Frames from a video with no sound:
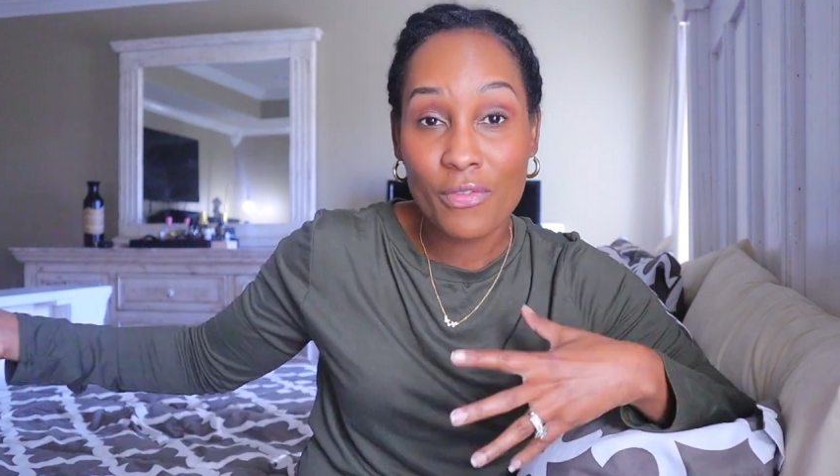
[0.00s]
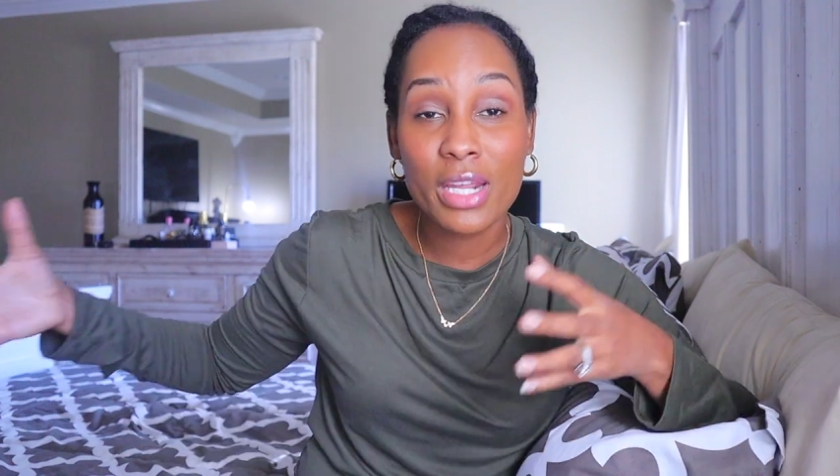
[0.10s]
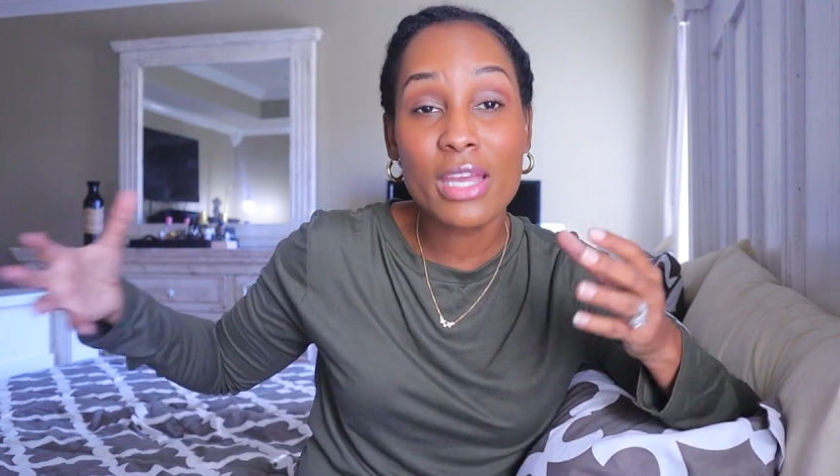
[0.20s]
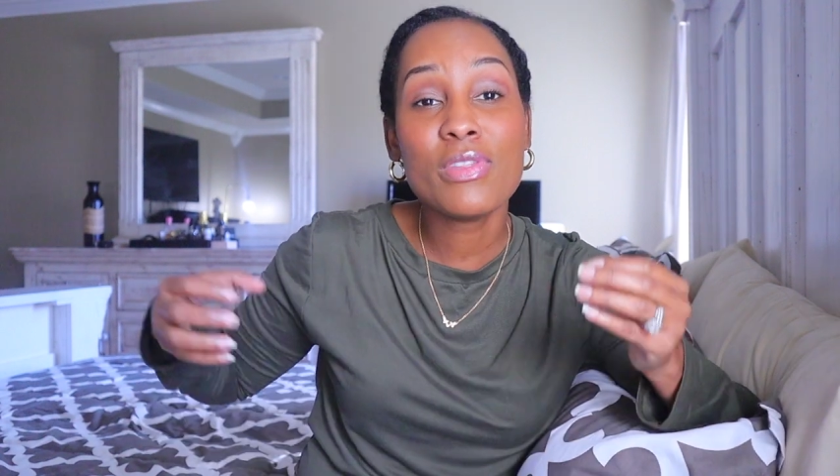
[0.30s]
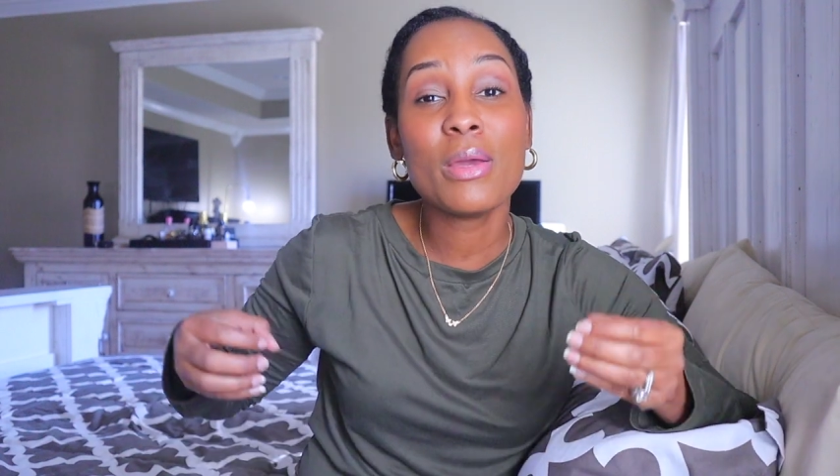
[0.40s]

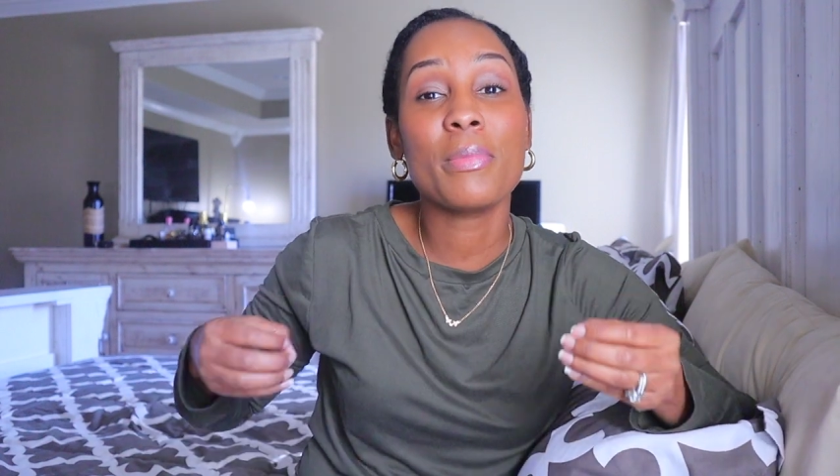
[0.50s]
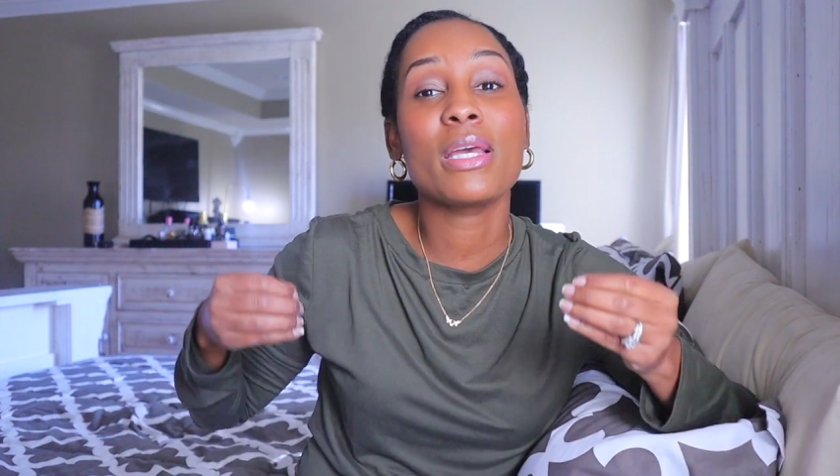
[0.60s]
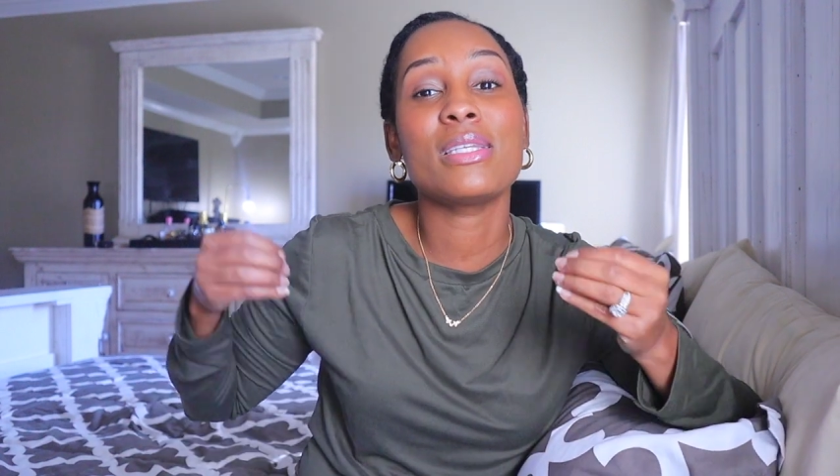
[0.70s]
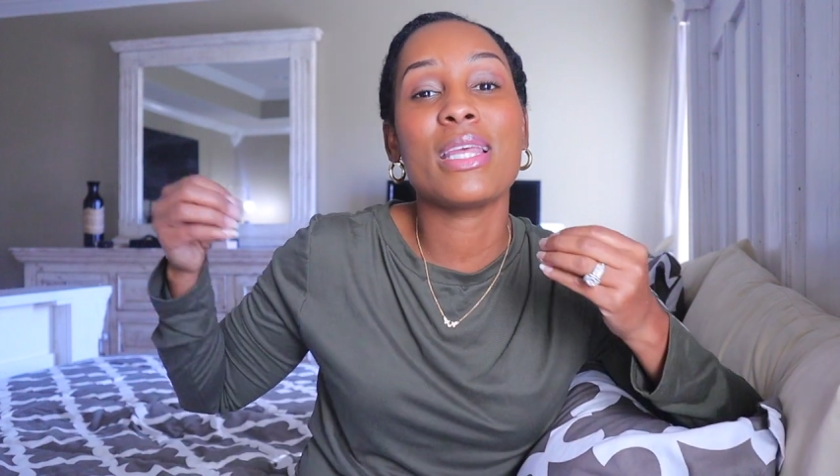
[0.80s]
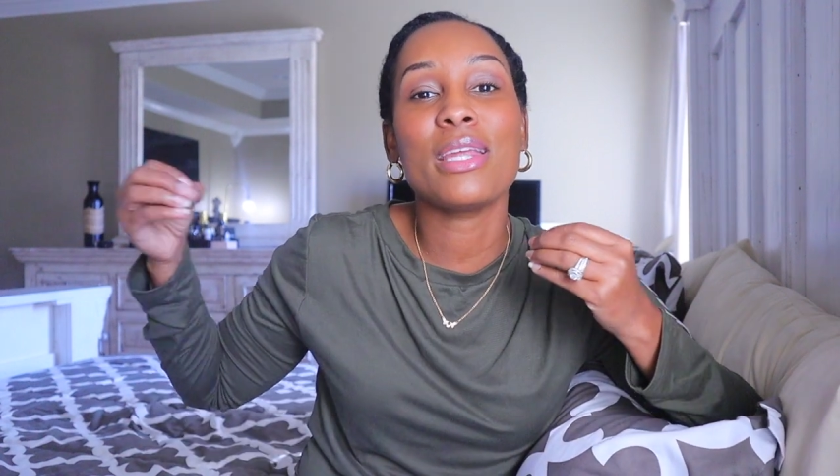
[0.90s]
Forgive them
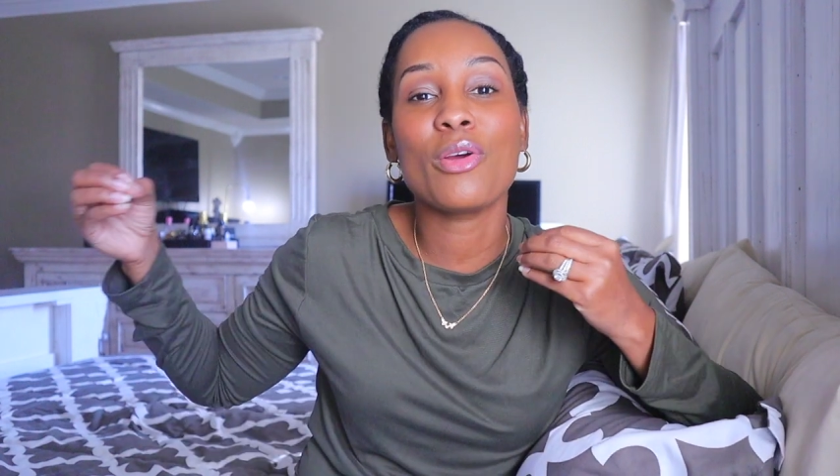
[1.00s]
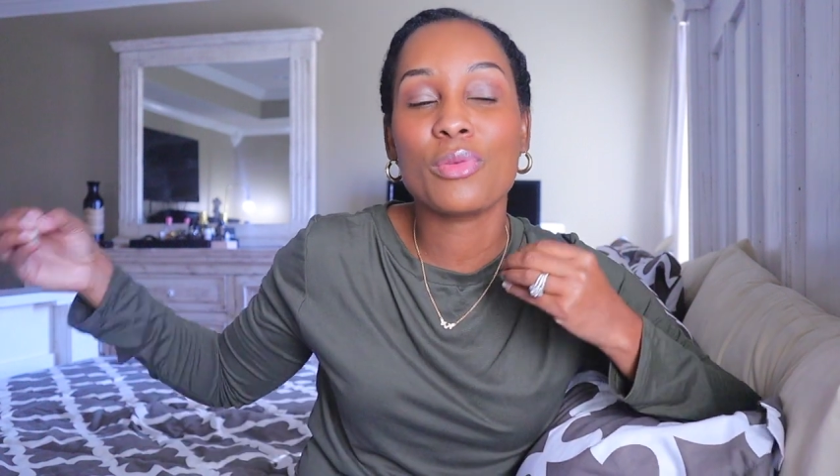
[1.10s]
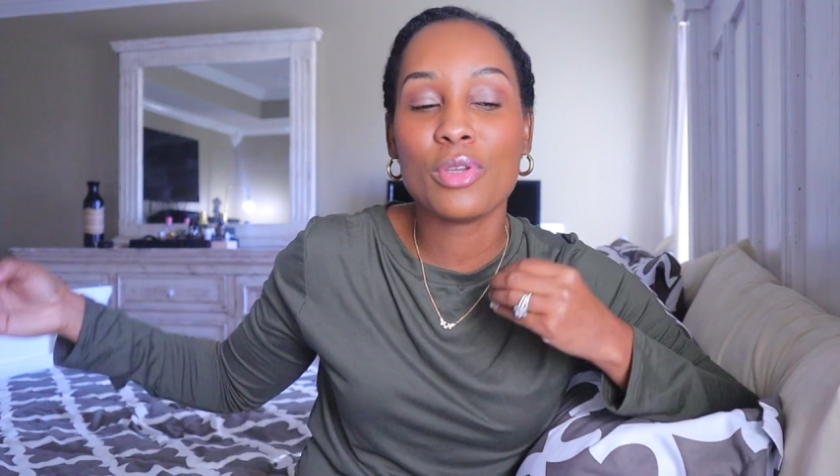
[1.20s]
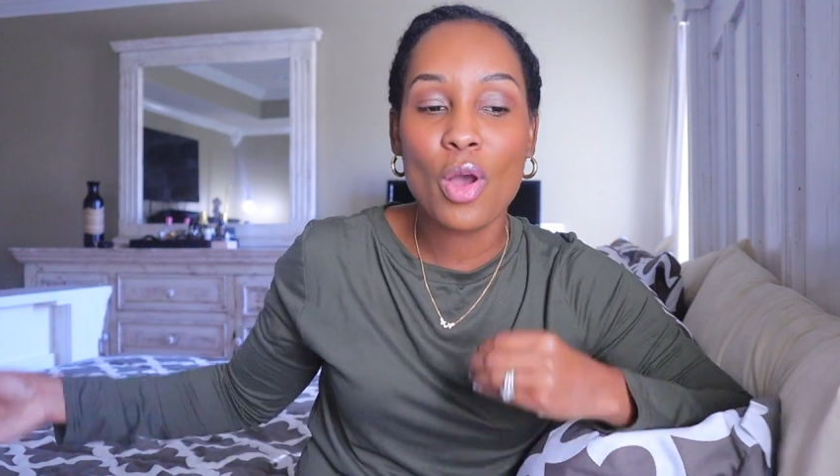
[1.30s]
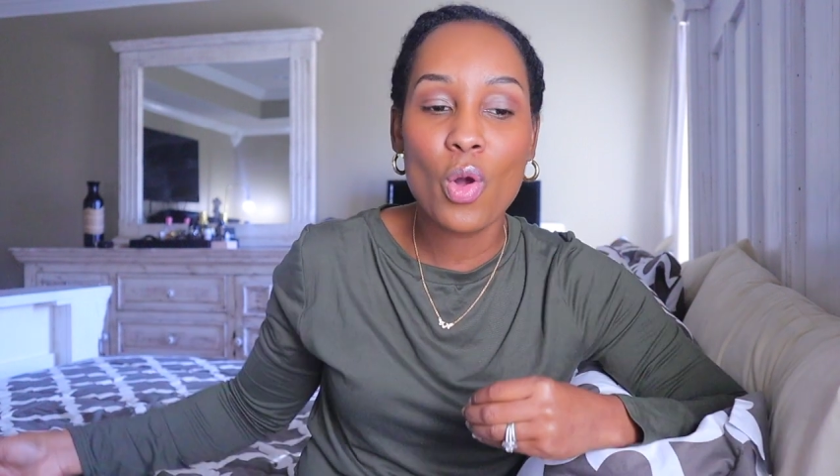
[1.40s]
because they
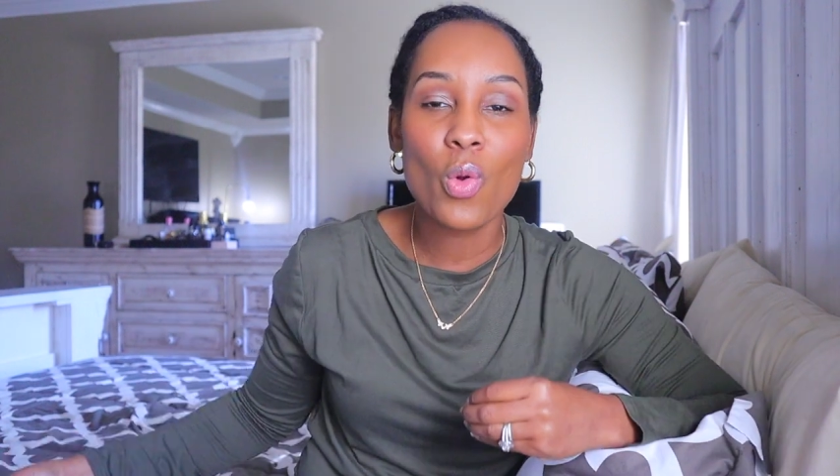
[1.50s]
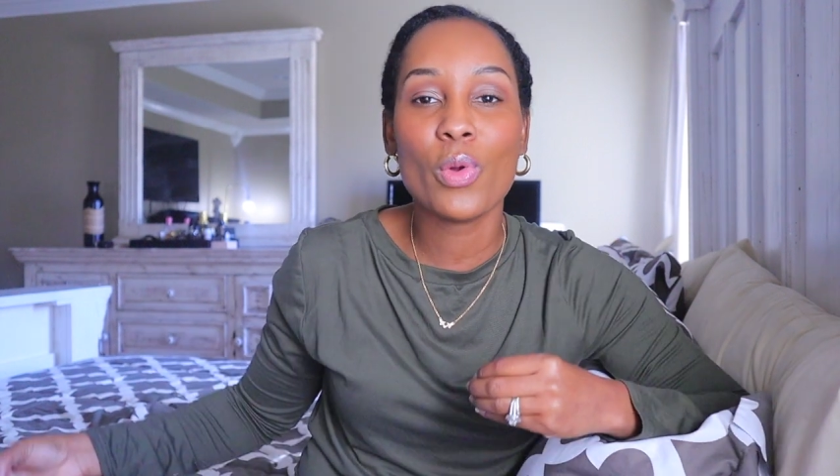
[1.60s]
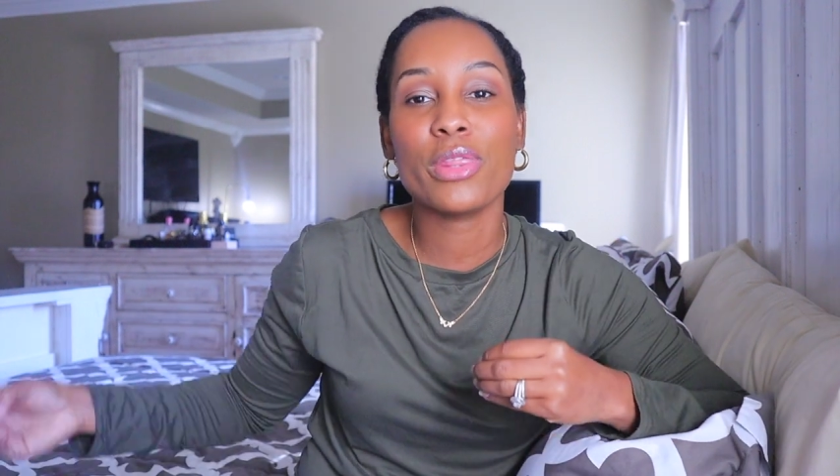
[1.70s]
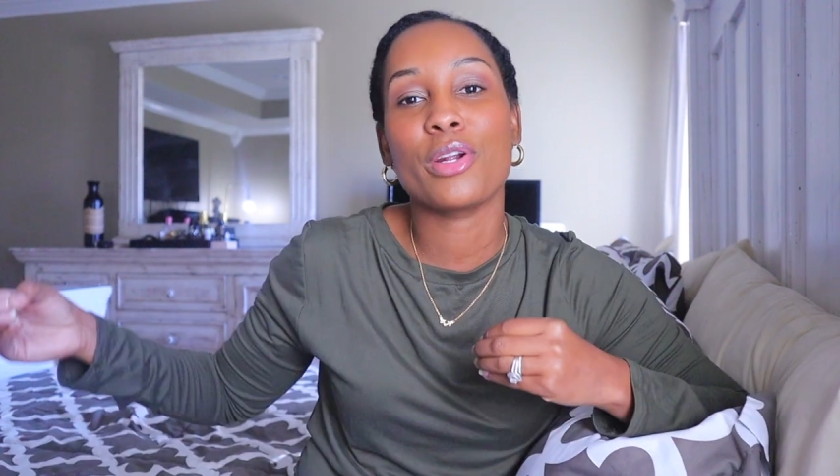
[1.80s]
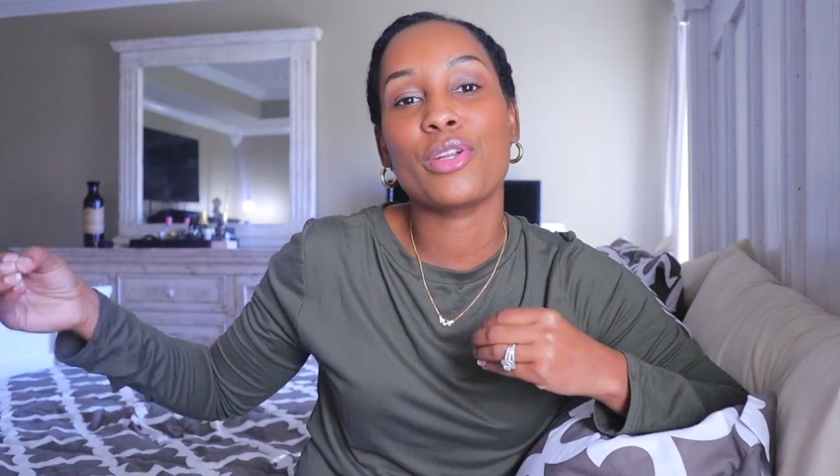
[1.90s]
don't know
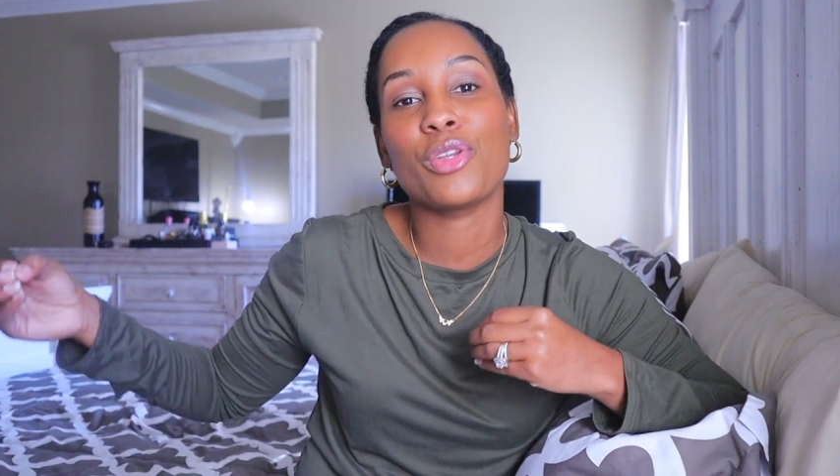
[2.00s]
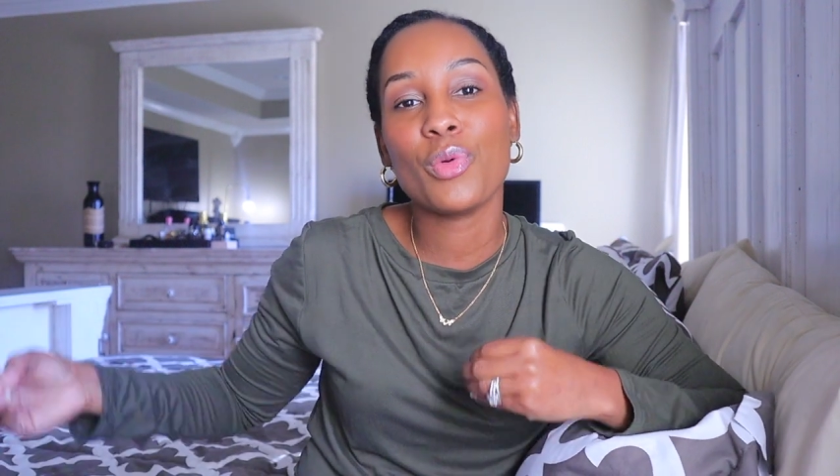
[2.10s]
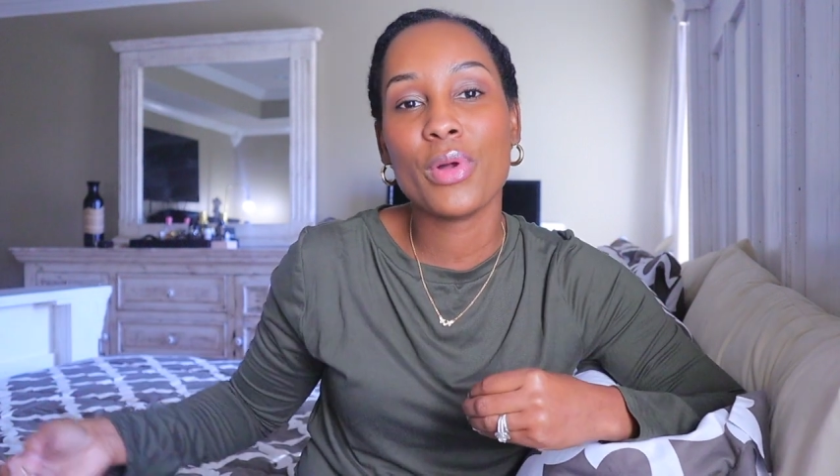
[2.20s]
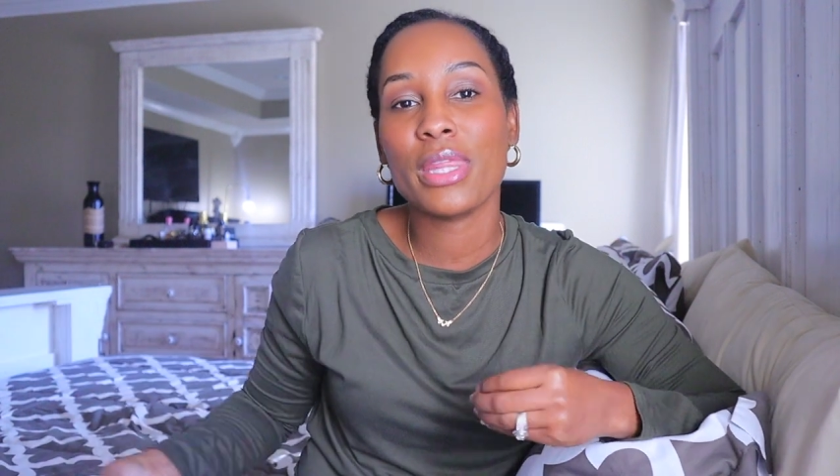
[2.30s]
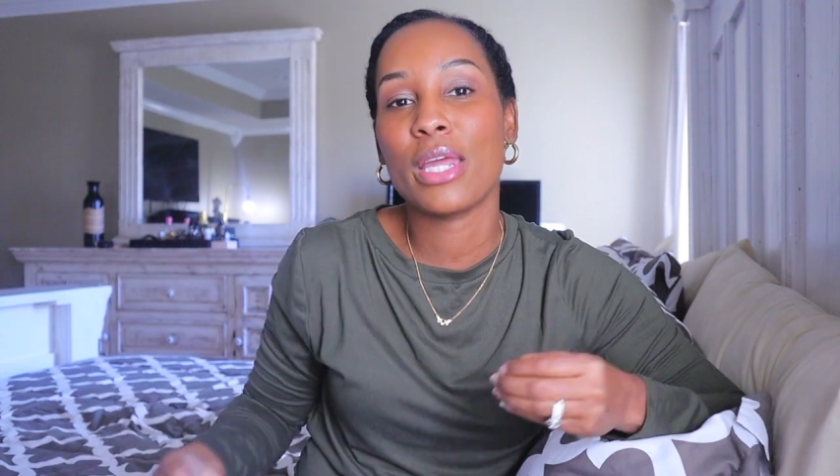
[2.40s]
what they're doing.